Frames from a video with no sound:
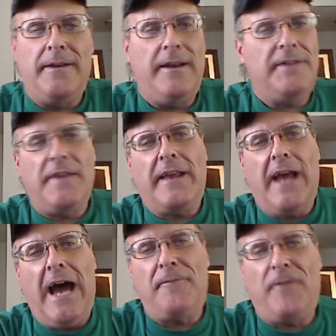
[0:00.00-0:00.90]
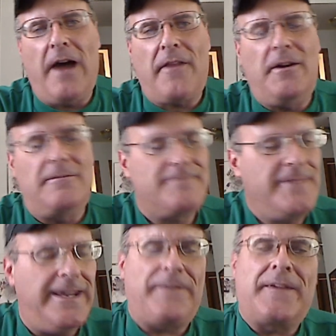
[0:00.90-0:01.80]
Is he the godfather?
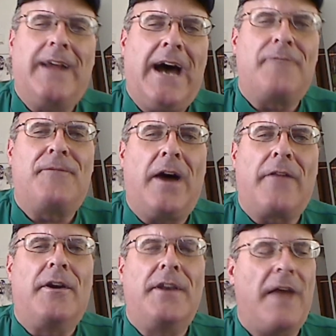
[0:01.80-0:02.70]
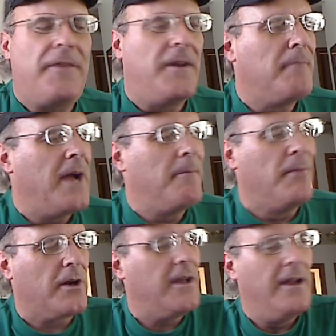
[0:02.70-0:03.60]
He ain't the godfather of nothing in my
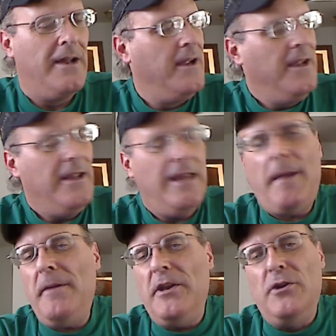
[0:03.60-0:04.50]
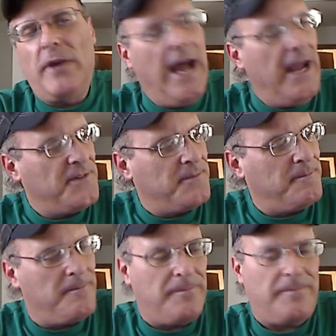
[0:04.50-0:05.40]
book. He may be to you guys.
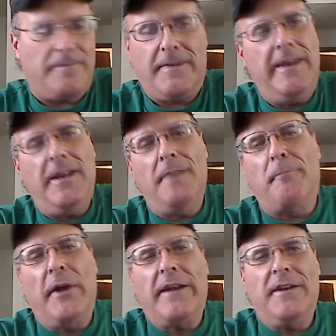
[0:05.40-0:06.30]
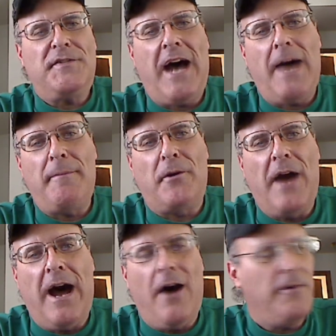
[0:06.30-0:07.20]
He didn't bring this hobby
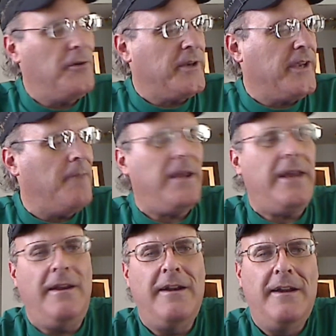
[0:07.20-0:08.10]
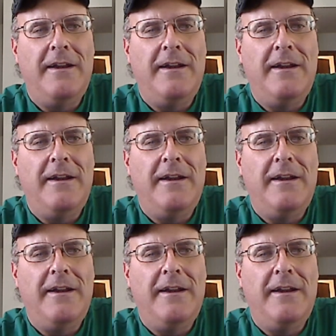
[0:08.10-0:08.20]
around. You kidding me?